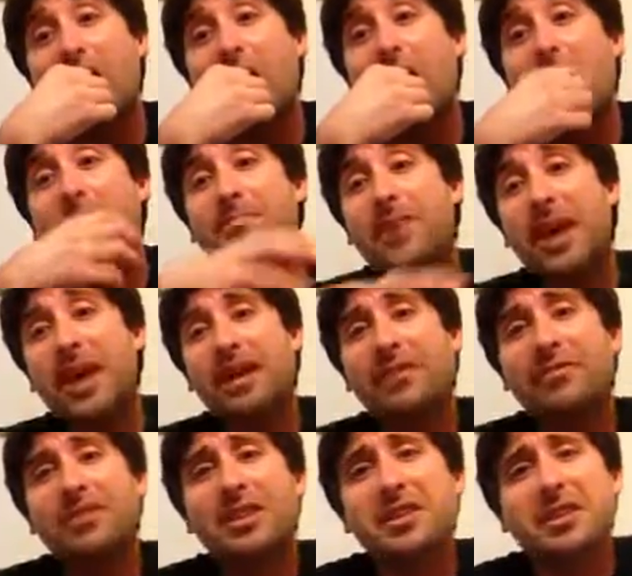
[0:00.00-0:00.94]
and
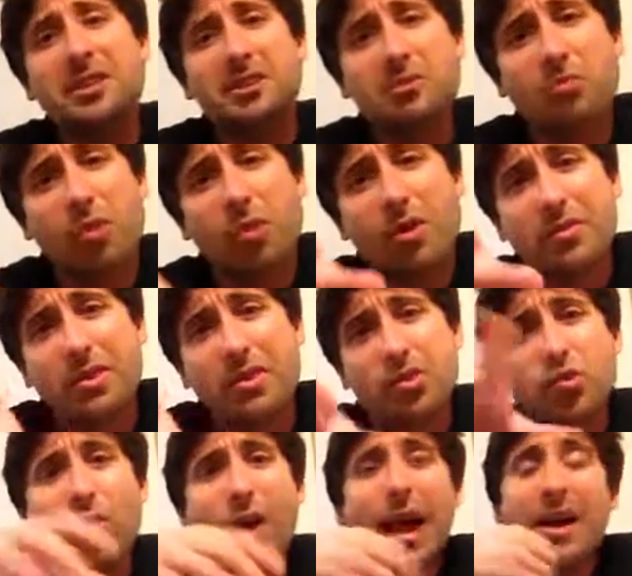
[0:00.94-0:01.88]
if this is more on the
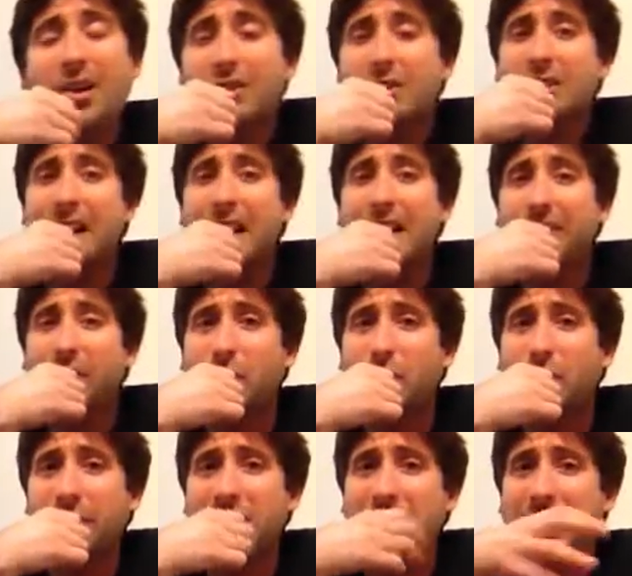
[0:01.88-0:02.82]
drier side of a
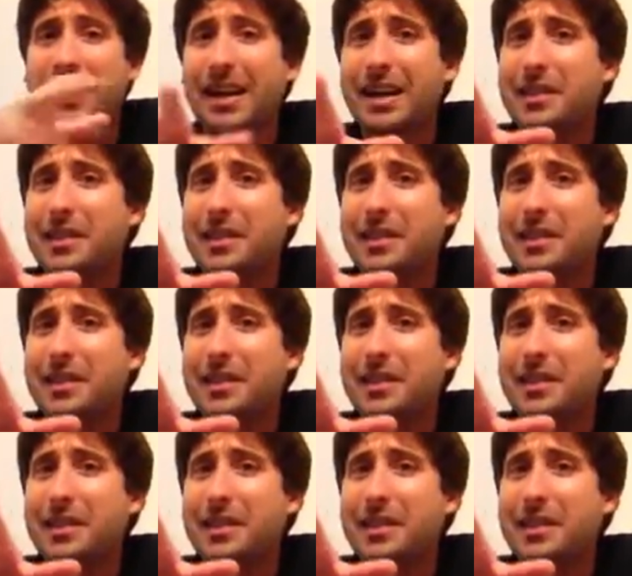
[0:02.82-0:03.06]
Riesling,